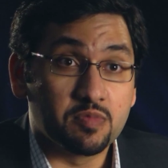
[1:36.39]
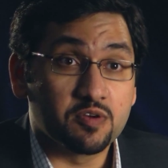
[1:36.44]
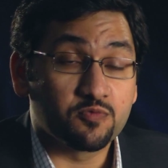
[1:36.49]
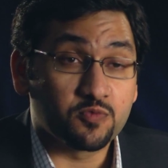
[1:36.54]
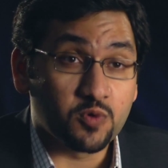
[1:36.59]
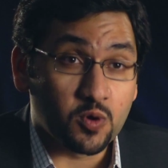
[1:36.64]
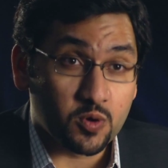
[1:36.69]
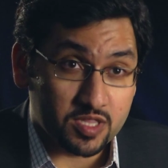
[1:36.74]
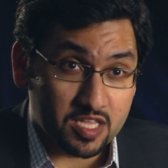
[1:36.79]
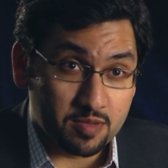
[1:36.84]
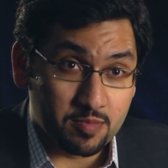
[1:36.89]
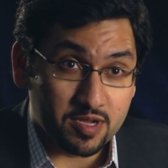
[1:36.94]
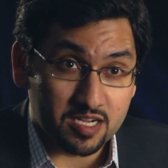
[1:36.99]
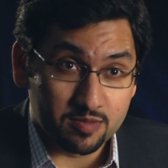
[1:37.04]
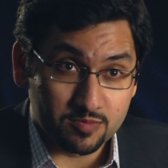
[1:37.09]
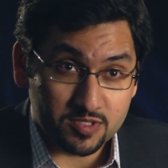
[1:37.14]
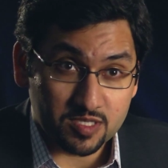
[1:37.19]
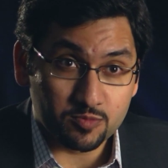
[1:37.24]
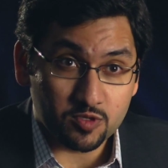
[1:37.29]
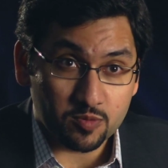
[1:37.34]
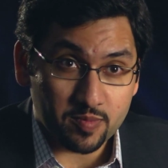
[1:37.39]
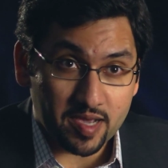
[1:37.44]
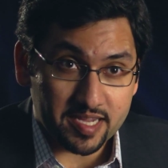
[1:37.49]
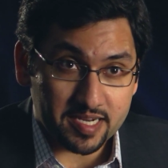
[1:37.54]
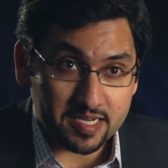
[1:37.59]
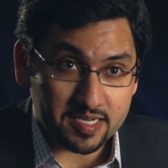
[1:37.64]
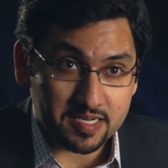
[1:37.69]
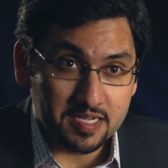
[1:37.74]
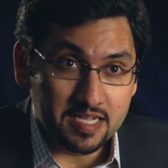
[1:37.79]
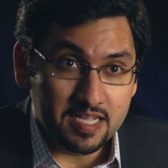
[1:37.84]
before they become
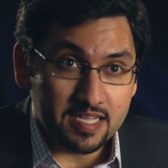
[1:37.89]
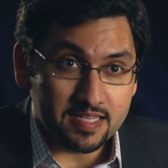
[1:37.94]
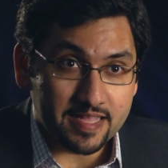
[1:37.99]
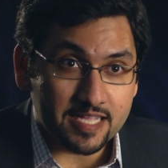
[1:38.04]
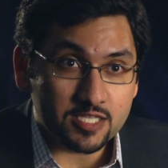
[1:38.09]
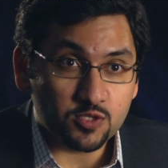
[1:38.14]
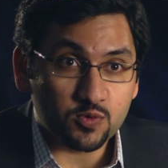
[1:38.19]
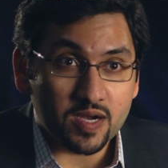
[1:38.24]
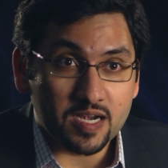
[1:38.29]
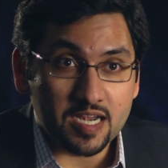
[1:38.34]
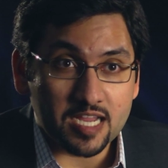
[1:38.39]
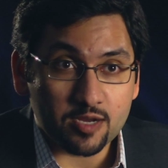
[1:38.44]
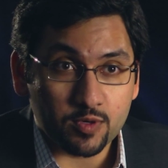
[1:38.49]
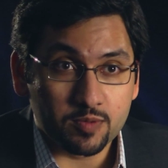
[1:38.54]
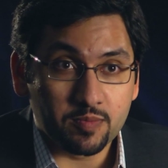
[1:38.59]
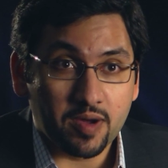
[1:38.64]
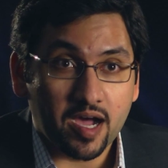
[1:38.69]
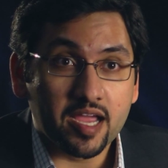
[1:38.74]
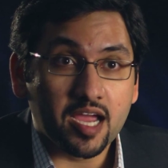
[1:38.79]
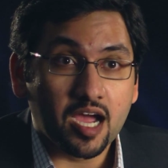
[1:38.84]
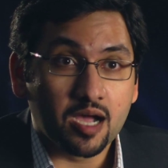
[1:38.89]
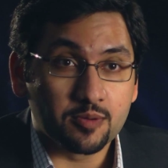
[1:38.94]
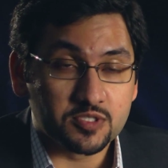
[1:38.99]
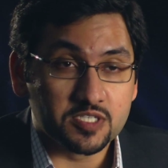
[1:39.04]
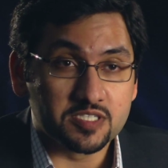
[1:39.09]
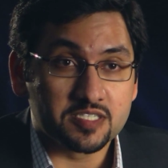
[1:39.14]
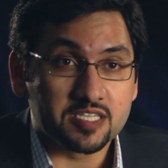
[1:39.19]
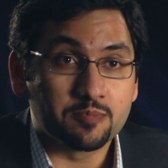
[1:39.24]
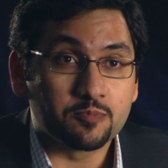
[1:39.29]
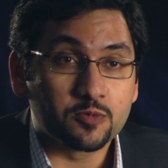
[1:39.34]
symptomatic. That's where liquid
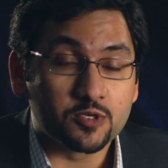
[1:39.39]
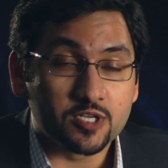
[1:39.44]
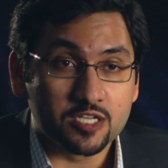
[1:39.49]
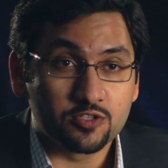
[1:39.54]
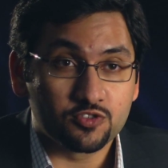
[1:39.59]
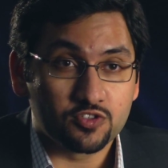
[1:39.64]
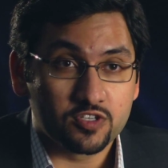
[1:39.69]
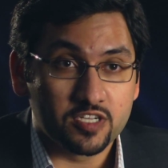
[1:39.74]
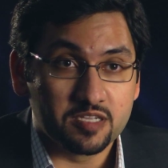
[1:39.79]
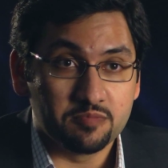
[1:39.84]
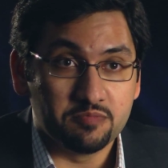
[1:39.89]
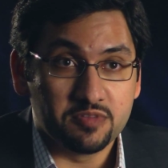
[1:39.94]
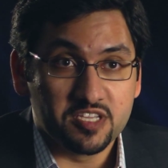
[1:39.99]
biopsies can potentially